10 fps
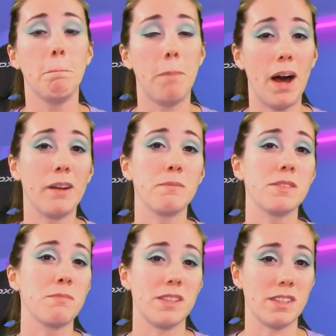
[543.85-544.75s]

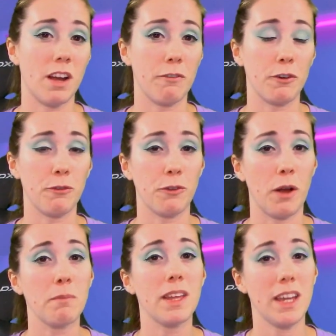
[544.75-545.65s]
Bottoms must cover
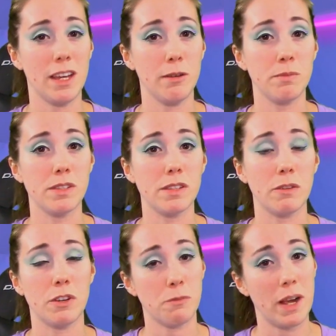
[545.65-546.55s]
from the hips,
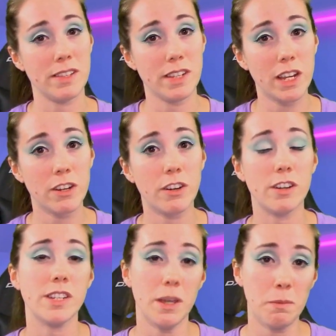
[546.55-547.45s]
which by standard are
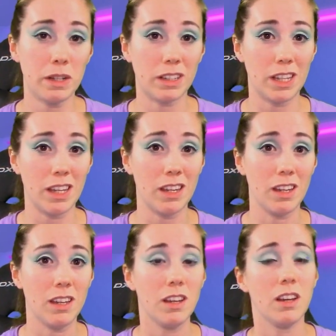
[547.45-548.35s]
typically
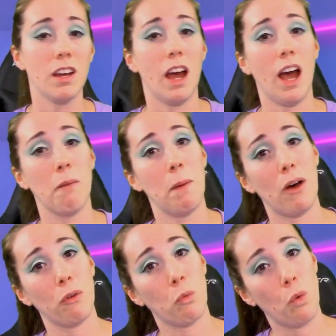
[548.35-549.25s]

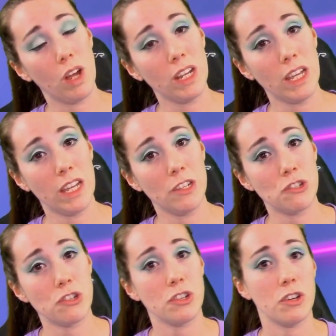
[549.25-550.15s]
about 1
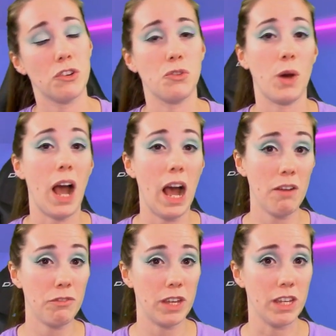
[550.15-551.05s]
inch to a
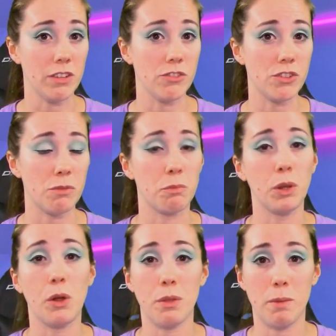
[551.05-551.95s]
½ inch
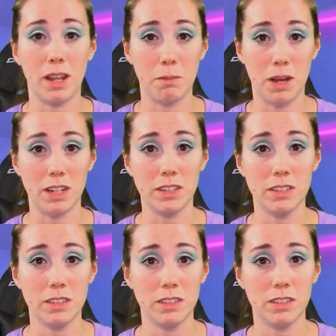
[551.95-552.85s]
below the belly button,
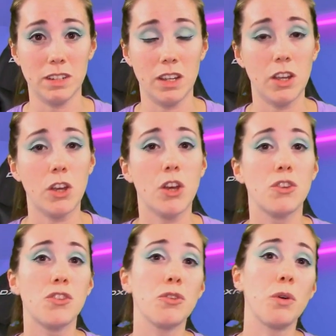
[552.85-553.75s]

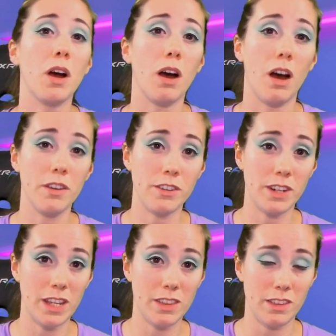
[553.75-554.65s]
to
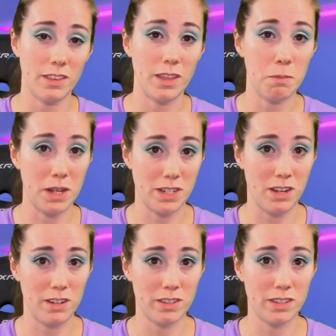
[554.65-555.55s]
underneath the
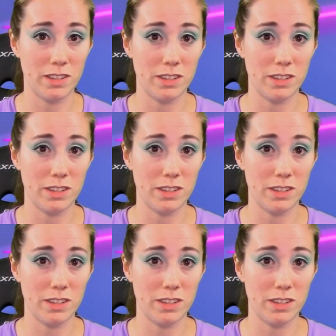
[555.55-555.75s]
buttocks.